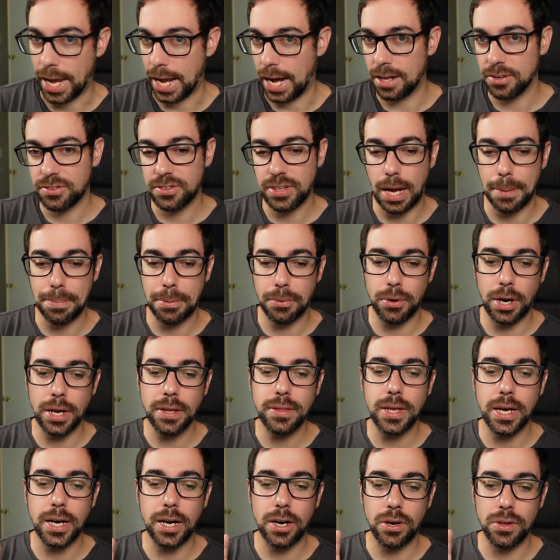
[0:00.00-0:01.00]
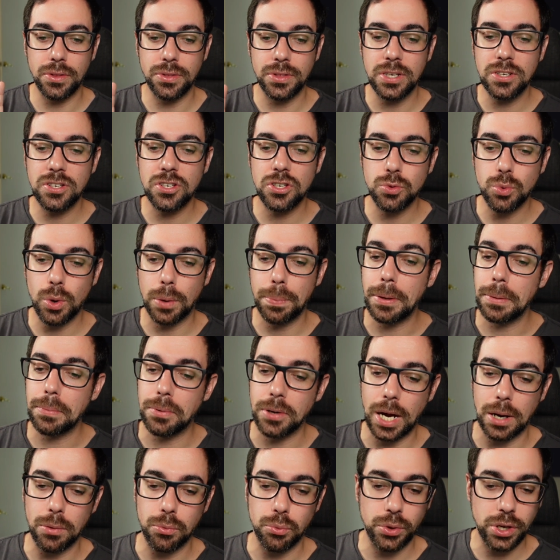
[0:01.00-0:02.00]
Okay, I'll stop it right there. This is where
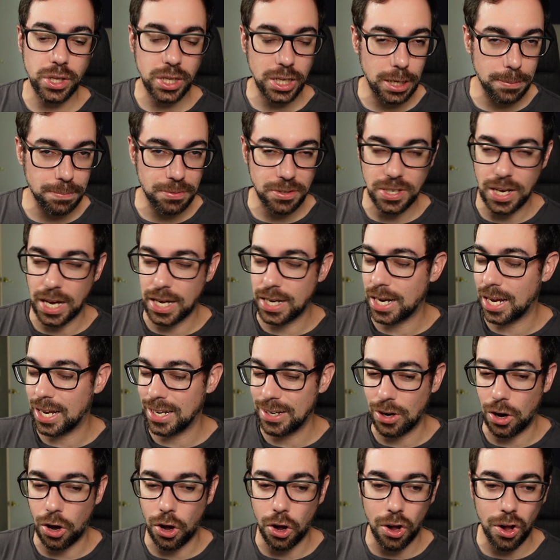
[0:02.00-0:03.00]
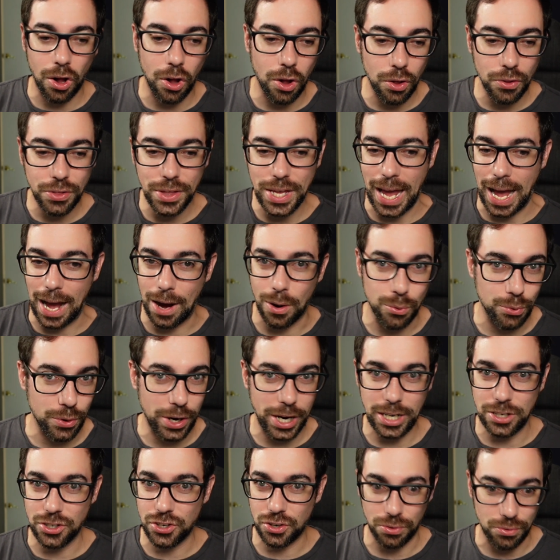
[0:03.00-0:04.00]
people got really upset and all the
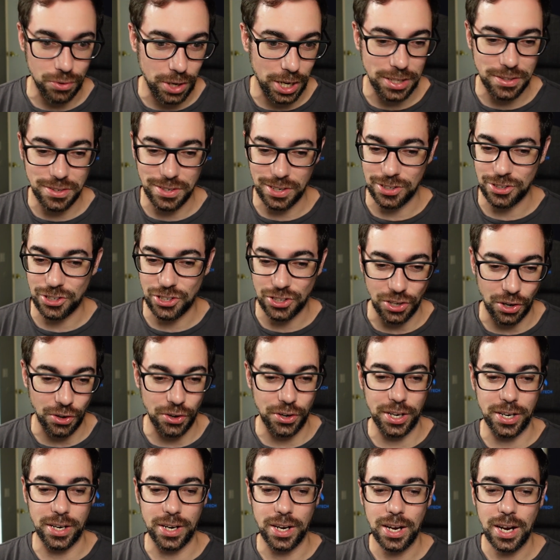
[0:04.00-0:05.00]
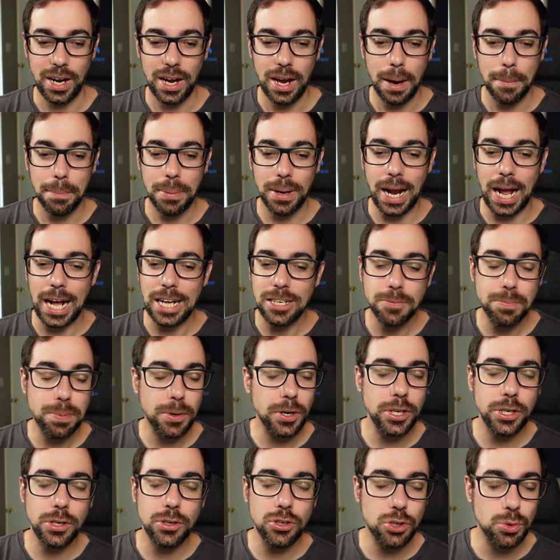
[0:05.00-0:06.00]
outrage threads started. But as
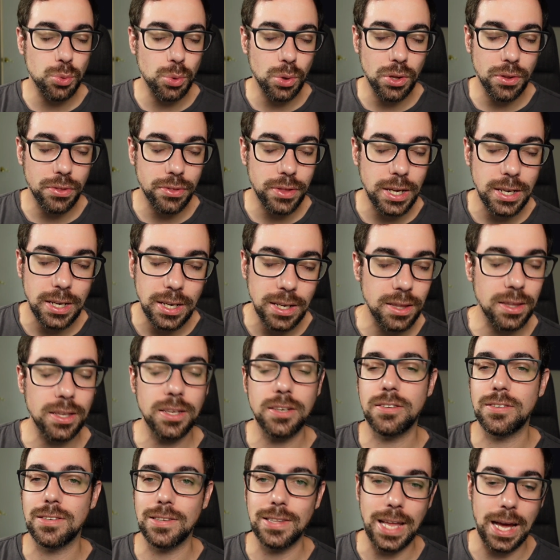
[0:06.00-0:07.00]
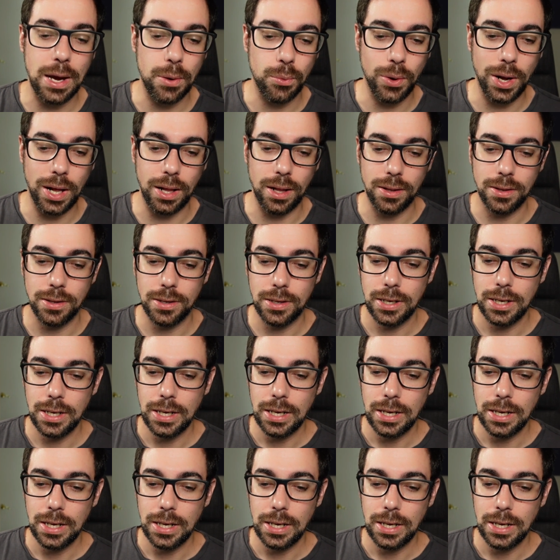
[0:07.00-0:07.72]
per usual, they didn't listen that well.